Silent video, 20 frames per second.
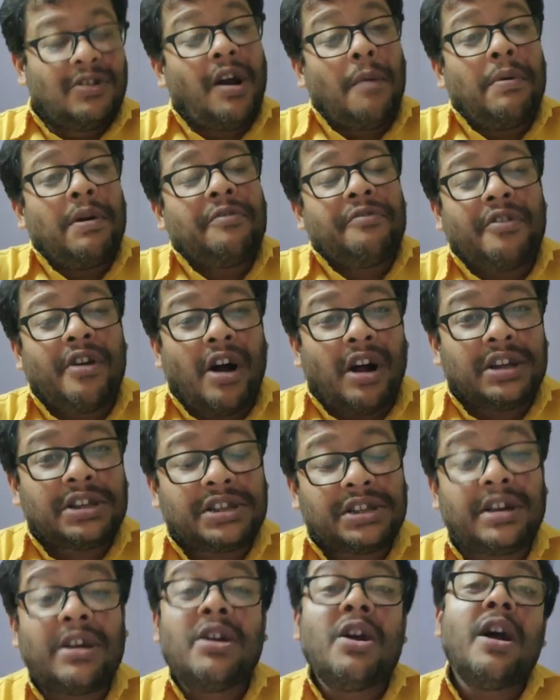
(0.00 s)
Robert
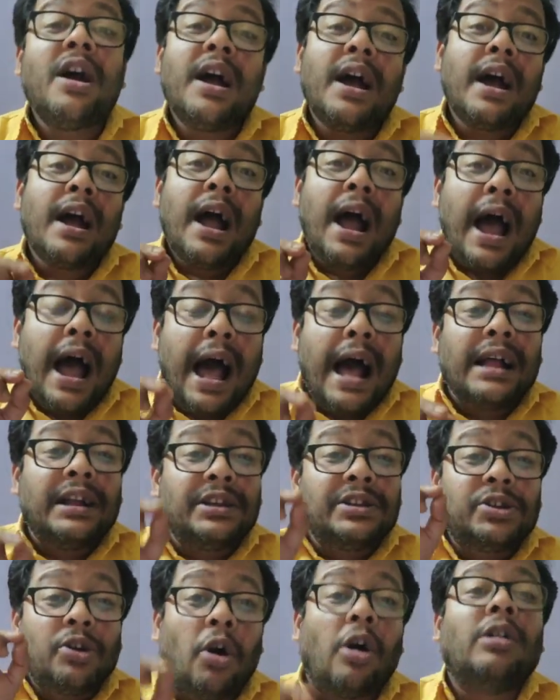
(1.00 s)
Frost,
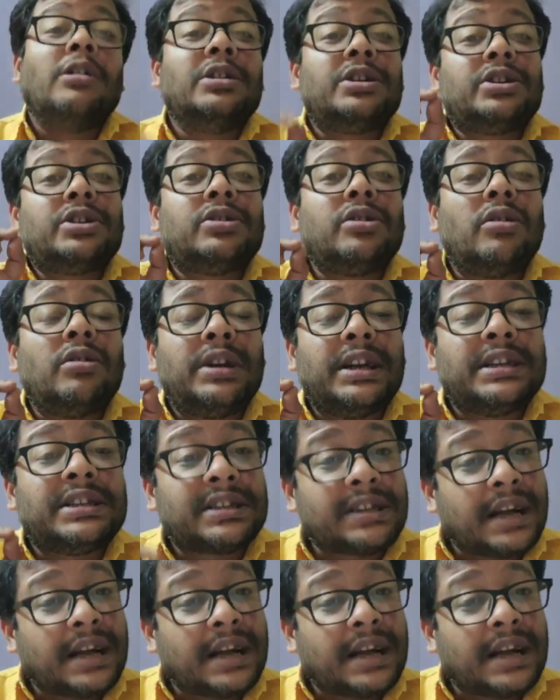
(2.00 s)
has also